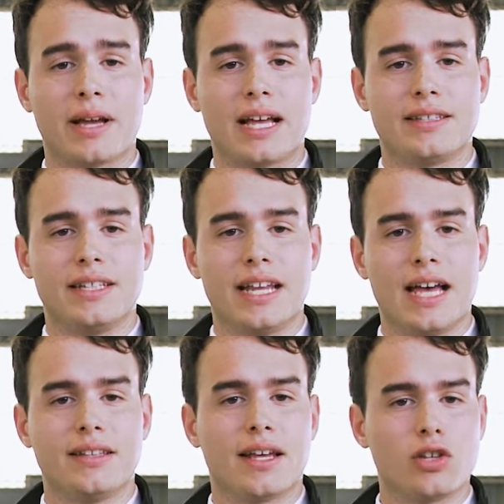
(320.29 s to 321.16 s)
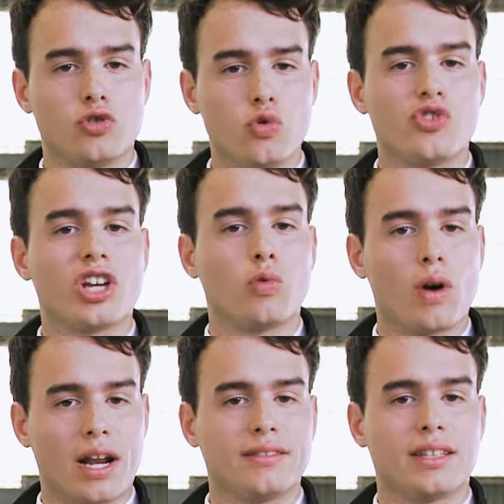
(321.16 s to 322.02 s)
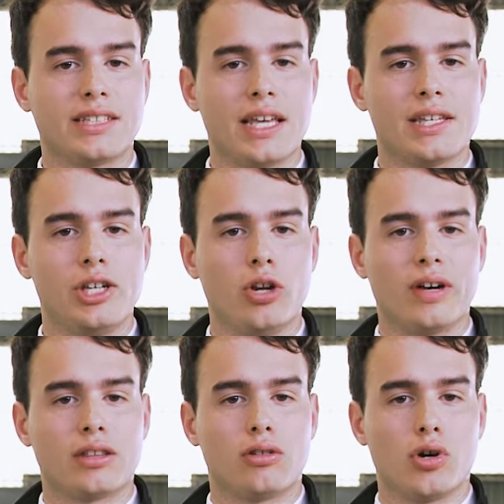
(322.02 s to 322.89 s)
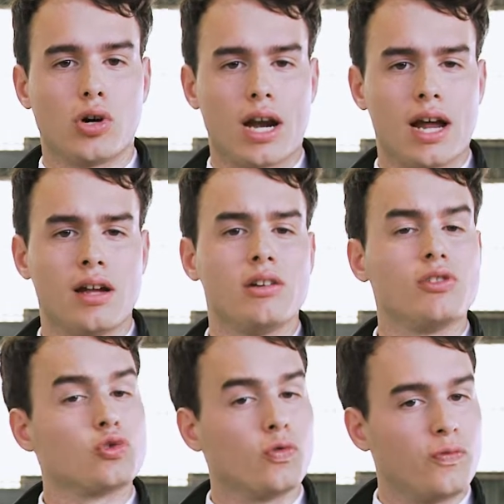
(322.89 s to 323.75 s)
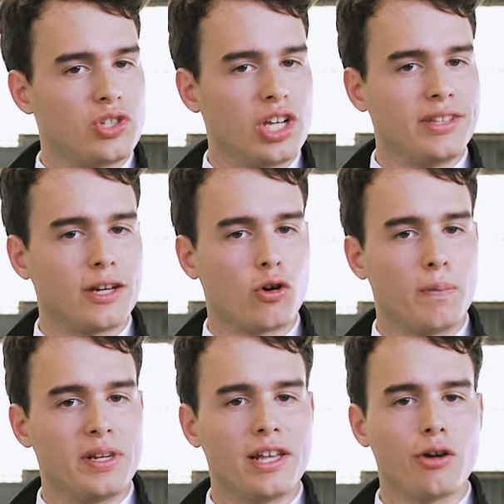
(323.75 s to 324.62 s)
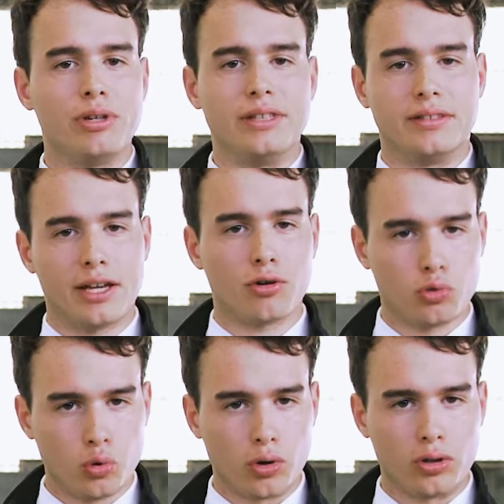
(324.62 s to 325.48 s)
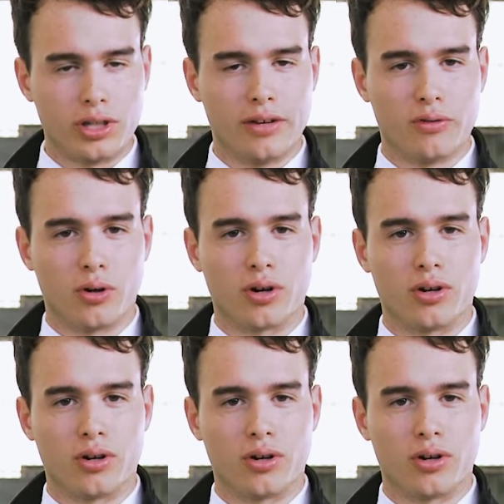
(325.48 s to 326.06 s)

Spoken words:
The stored energy reaches 46 kilowatt hours, enough to cover a full working